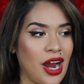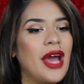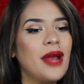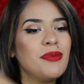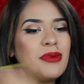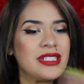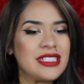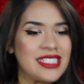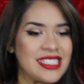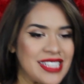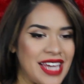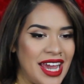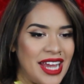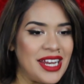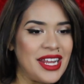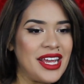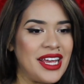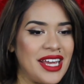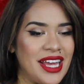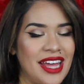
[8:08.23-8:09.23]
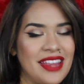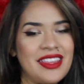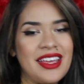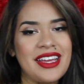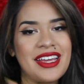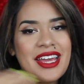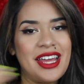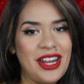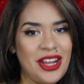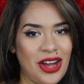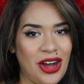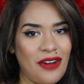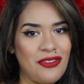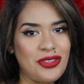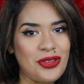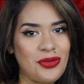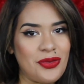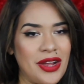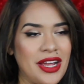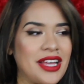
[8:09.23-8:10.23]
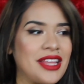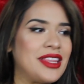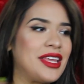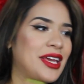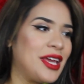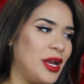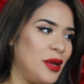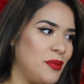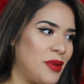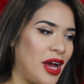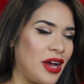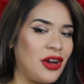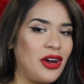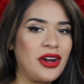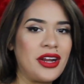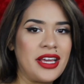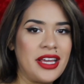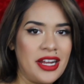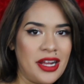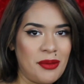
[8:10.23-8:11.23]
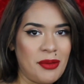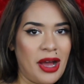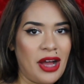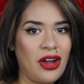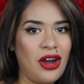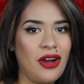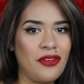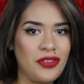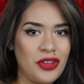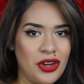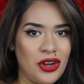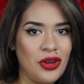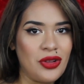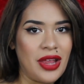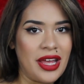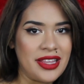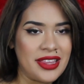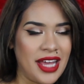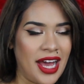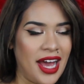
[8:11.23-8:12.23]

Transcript: We had been skating and then getting off the rink and then getting back on and getting back off, you know, like